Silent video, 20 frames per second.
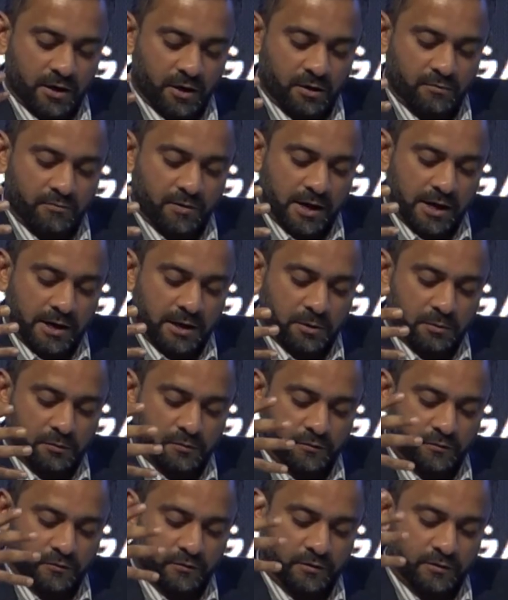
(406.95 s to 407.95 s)

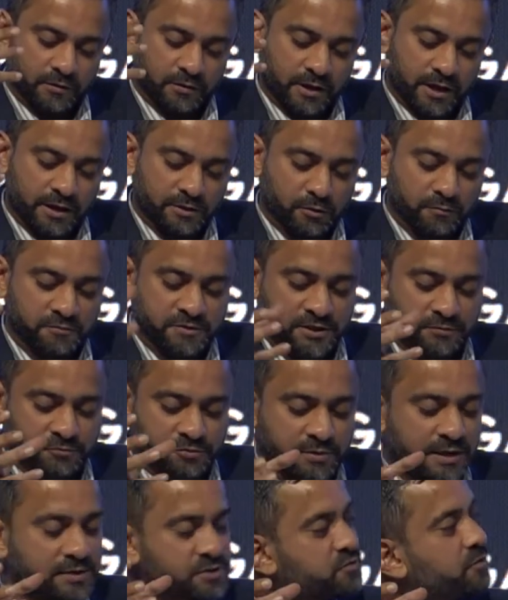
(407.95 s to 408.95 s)
around innovative
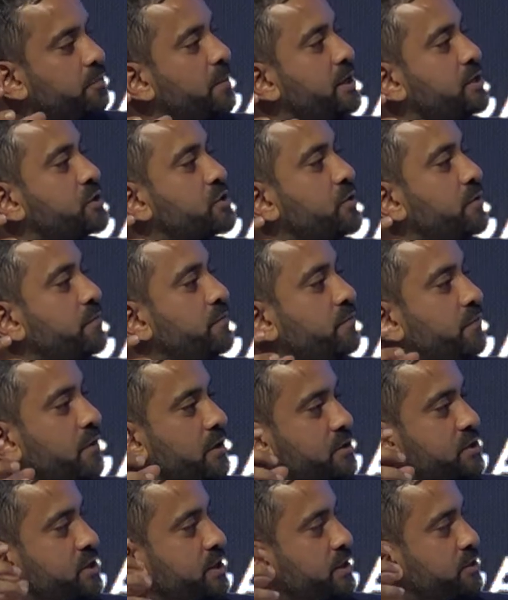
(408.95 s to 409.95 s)
transformation
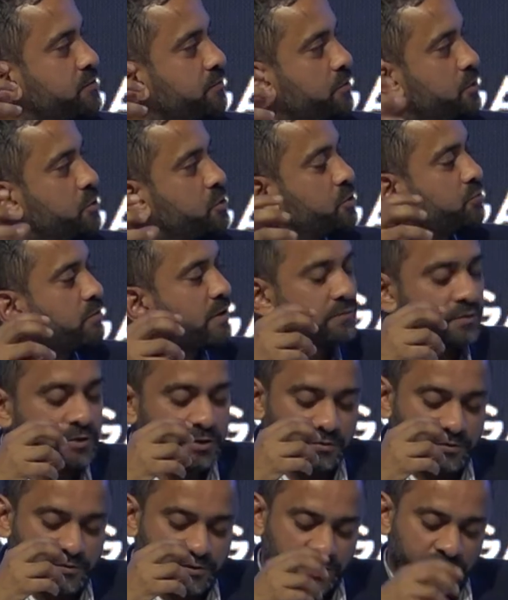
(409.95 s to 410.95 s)
versus future
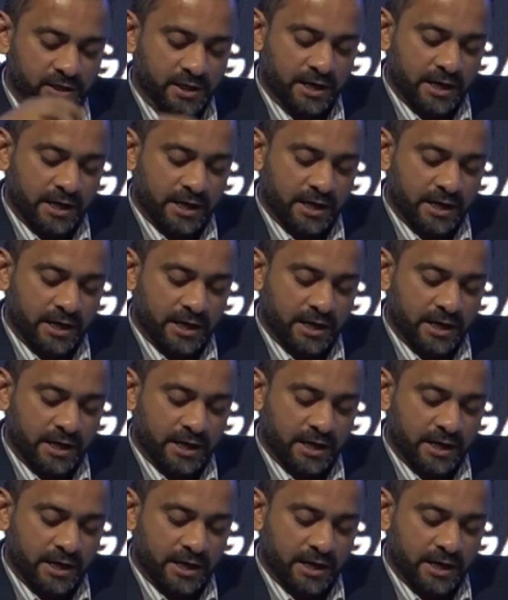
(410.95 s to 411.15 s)
revenues.